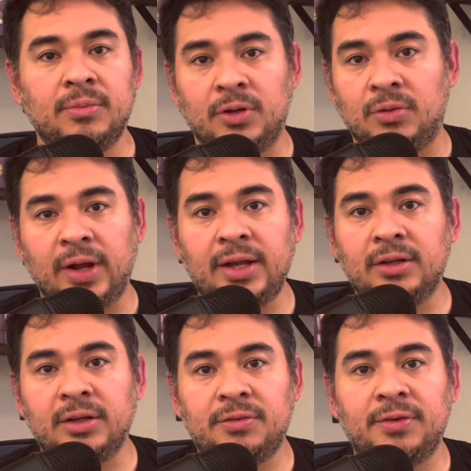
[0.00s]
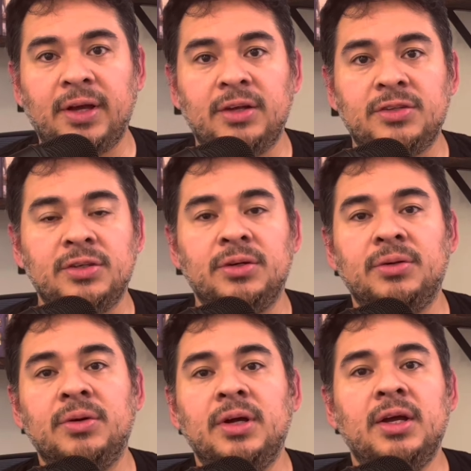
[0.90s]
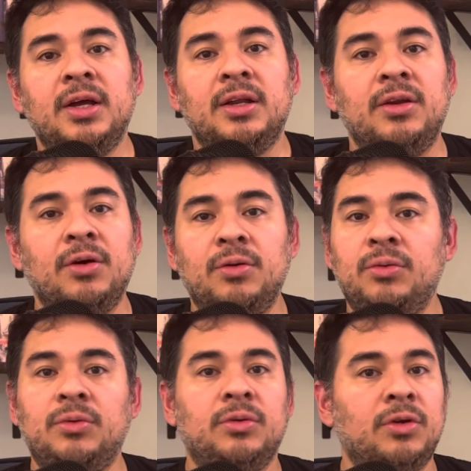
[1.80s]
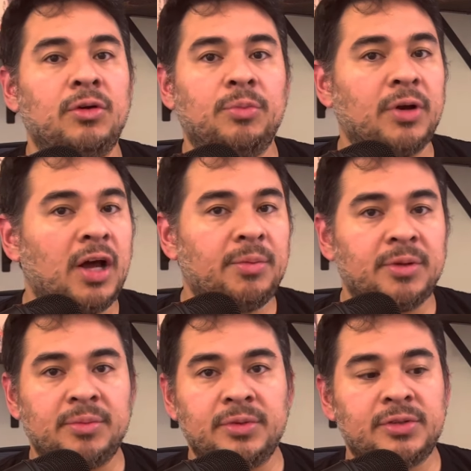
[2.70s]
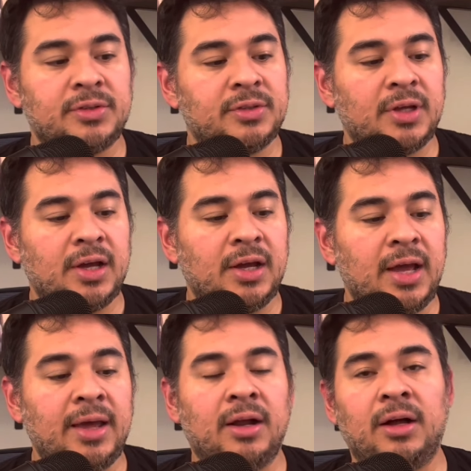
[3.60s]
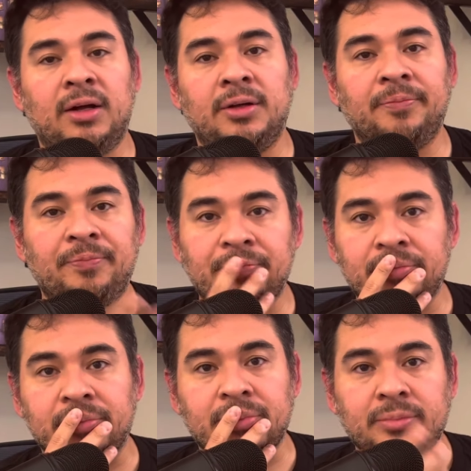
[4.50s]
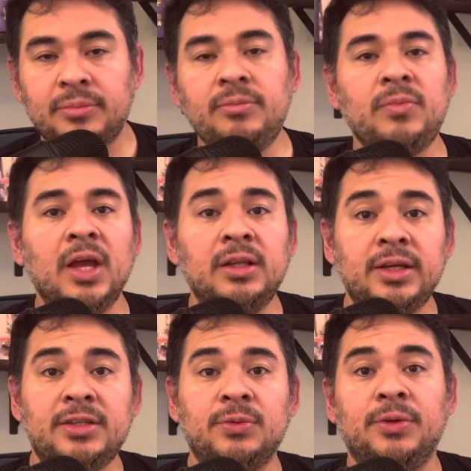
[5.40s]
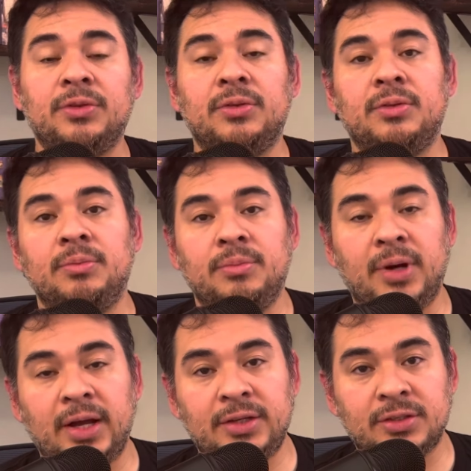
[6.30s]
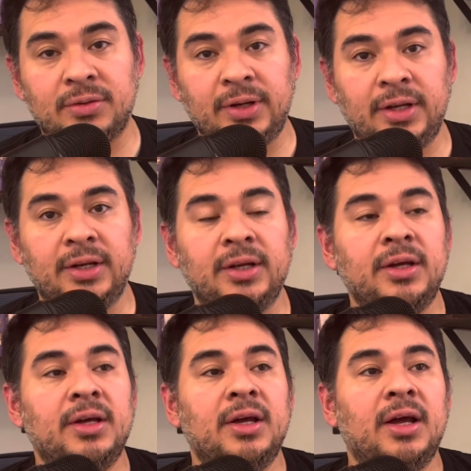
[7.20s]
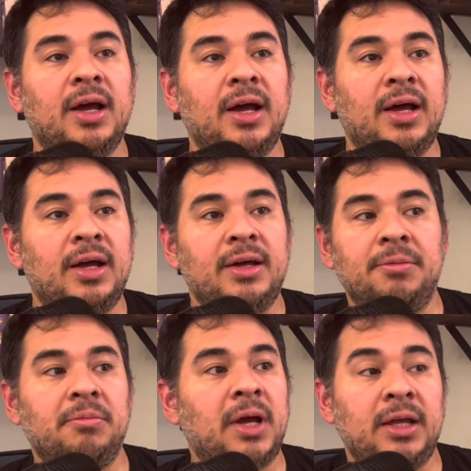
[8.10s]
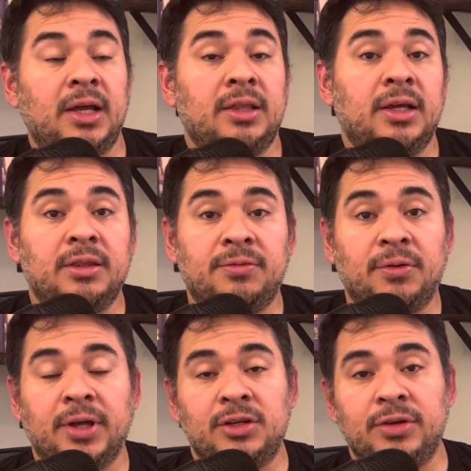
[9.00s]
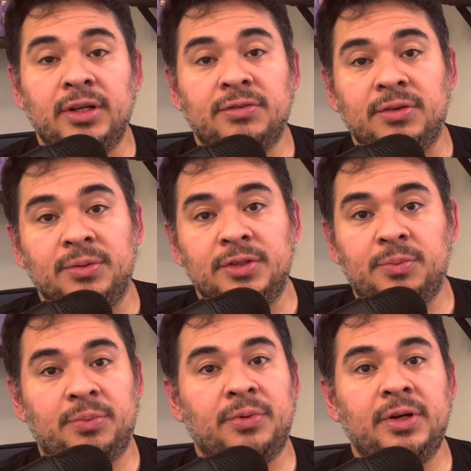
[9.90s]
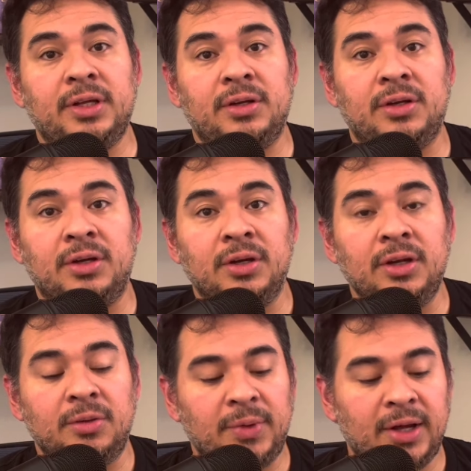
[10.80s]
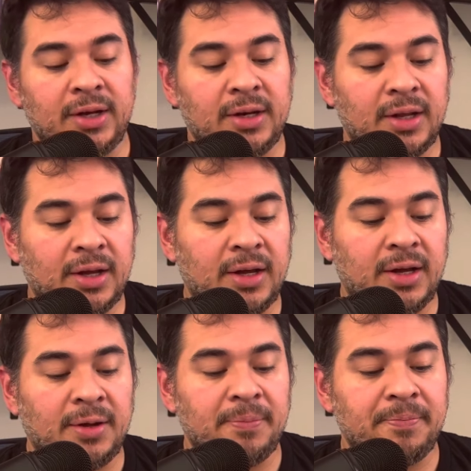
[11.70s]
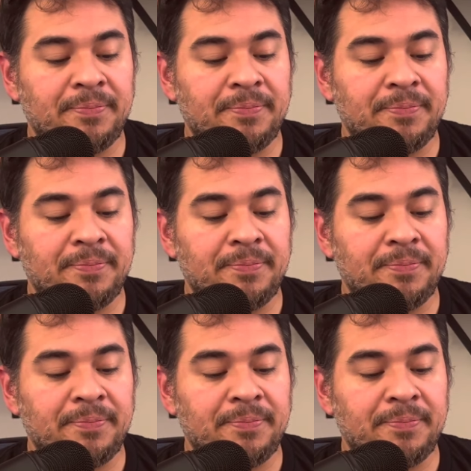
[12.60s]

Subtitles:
Grain looked fine too. No problems at all, at least with my screen. I thought the 4K transfer was pretty good, man.